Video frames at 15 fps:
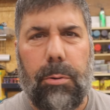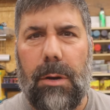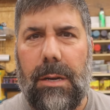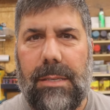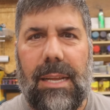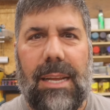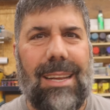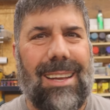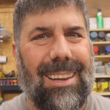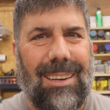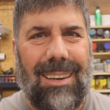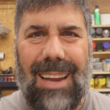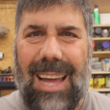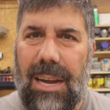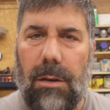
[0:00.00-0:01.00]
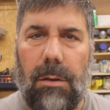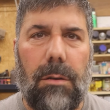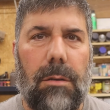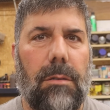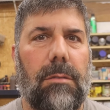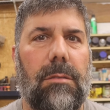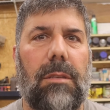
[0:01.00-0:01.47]
printing
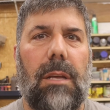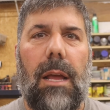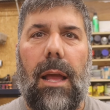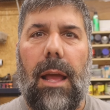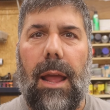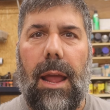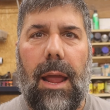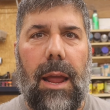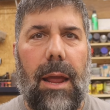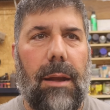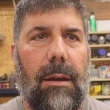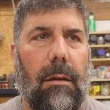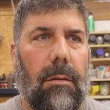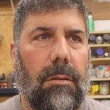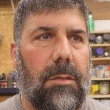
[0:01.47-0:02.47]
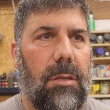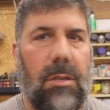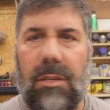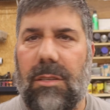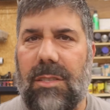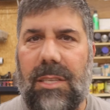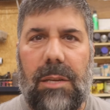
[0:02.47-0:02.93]
letters, and also
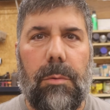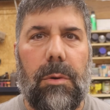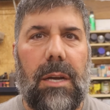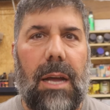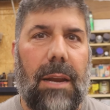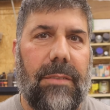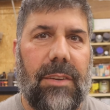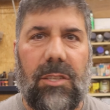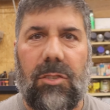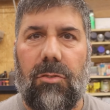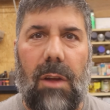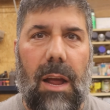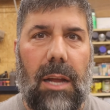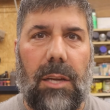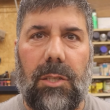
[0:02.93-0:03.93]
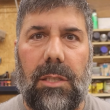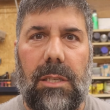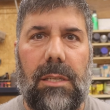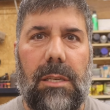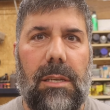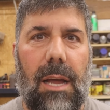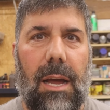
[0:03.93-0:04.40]
to see what kind of
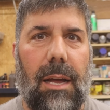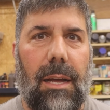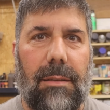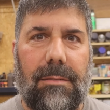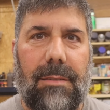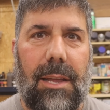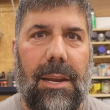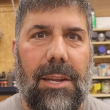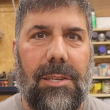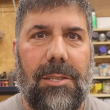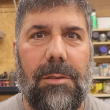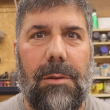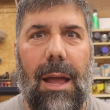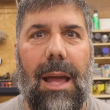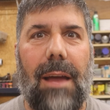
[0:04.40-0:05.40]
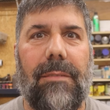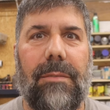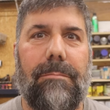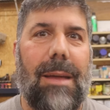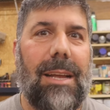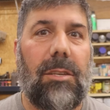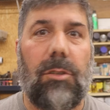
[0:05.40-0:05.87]
extraction settings you have
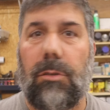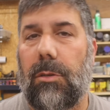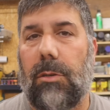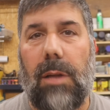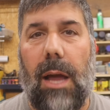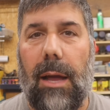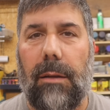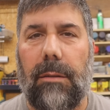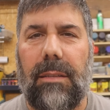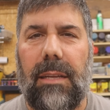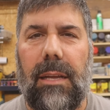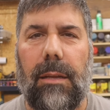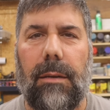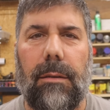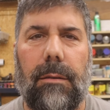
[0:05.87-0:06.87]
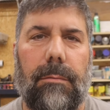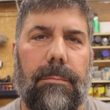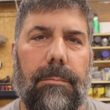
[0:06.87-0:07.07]
and make sure they're dialed in.